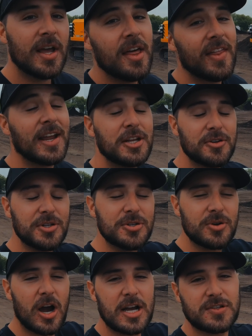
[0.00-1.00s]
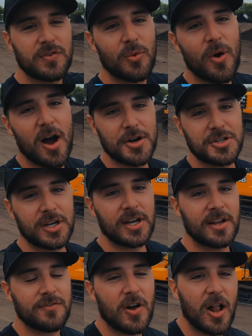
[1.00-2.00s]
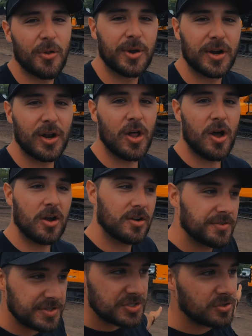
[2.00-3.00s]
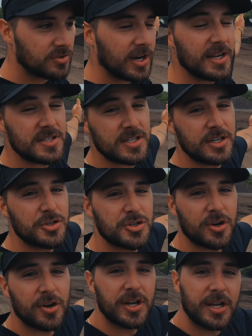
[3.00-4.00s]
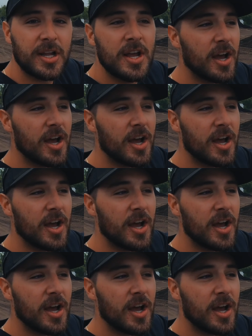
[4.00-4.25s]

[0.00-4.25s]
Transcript: Thank you guys for watching and following along on this crazy journey